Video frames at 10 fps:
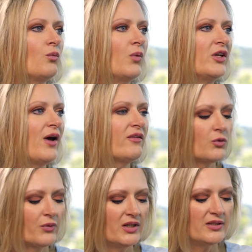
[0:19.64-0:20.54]
When you have a
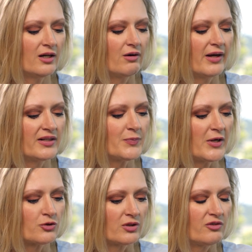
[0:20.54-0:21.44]
retail and a
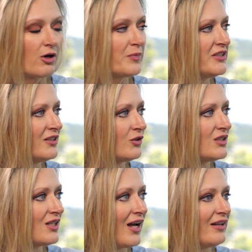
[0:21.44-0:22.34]
specialty pharmacy on
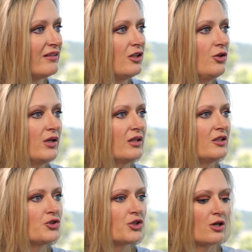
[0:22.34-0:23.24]
site, then you can
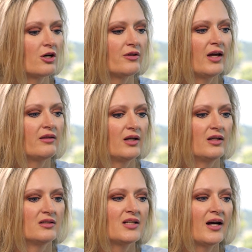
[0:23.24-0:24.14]
ensure that the
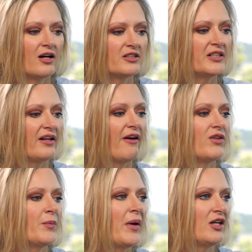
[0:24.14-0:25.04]
entirety of
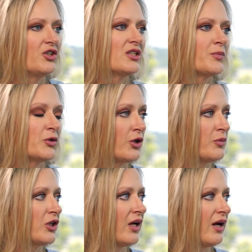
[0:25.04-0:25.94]
the patient's
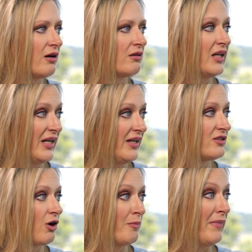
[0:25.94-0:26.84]
prescription care
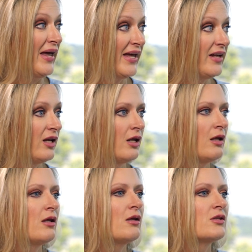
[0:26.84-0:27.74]
needs are met.
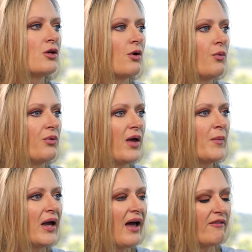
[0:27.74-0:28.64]
So they
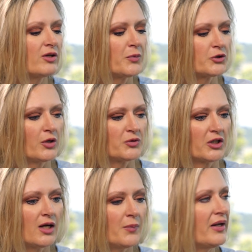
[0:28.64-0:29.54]
may have a
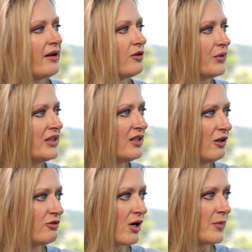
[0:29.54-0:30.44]
prescription coming out of the
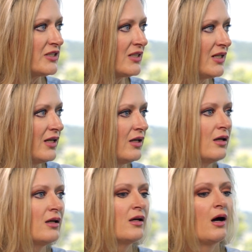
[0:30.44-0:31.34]
retail pharmacy
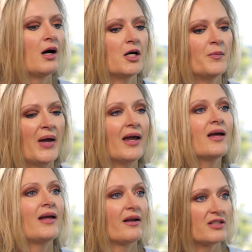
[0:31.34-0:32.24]

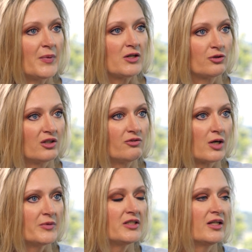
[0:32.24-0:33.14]
and out of the specialty
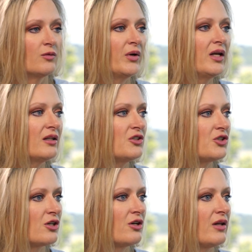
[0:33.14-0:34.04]
pharmacy, and we can
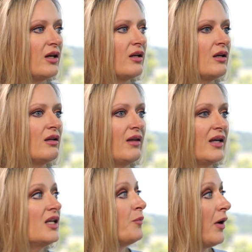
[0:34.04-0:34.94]
ensure that
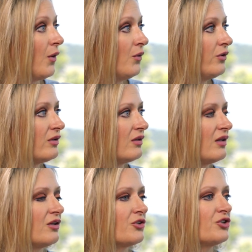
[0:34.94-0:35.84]
they get both,
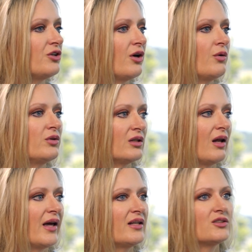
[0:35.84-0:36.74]
that there's no
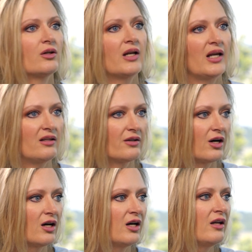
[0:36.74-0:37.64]
delays on
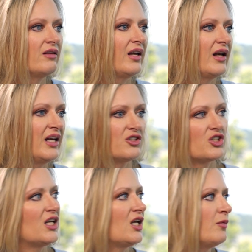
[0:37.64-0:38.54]
either, that each
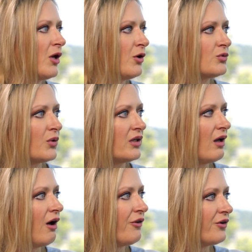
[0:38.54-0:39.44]
team knows what the
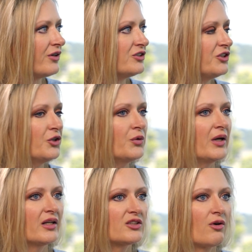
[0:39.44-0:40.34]
other is
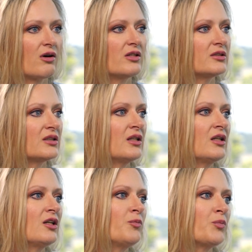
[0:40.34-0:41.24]
doing as far as
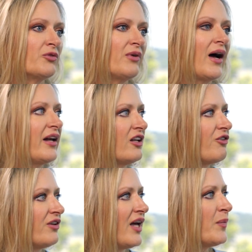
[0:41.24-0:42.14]
providing
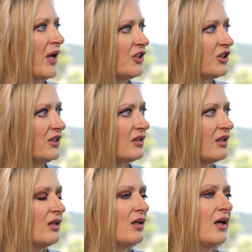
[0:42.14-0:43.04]
for that patient,
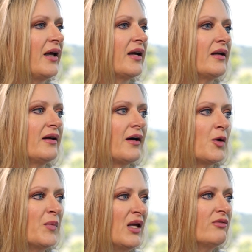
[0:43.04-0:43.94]

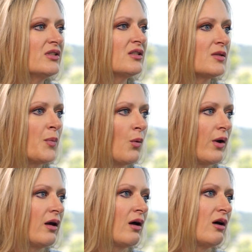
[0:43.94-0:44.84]
and even to the
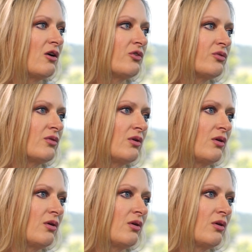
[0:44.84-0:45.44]
point of